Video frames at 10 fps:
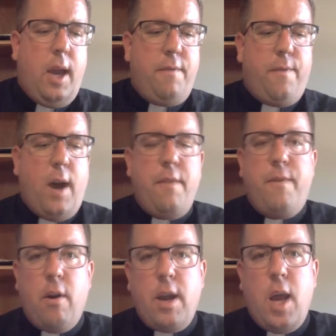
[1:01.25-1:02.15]
and find
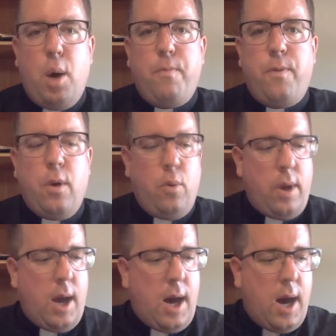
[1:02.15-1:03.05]
very helpful
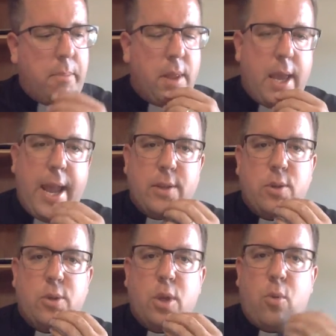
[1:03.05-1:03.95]
when a homily answers the